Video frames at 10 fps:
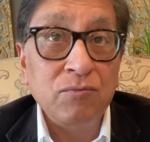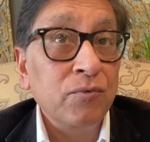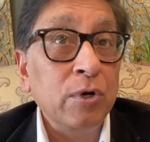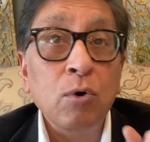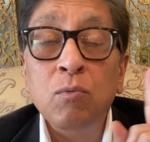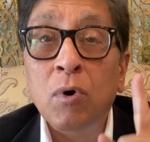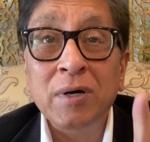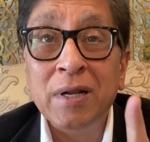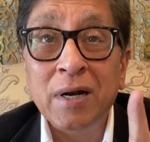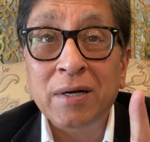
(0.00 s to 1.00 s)
We don't
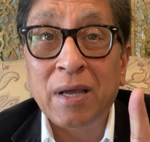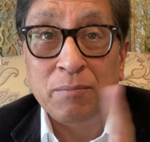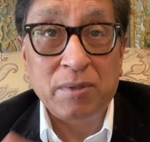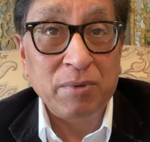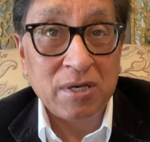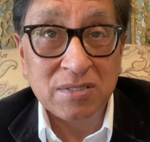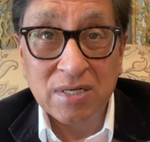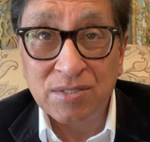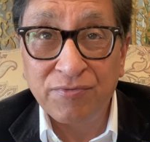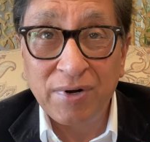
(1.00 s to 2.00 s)
want an attempt because
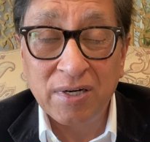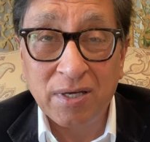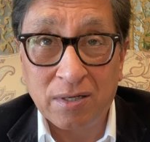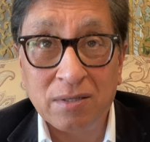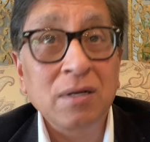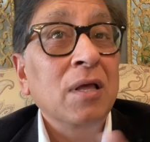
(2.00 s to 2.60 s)
that's a filter.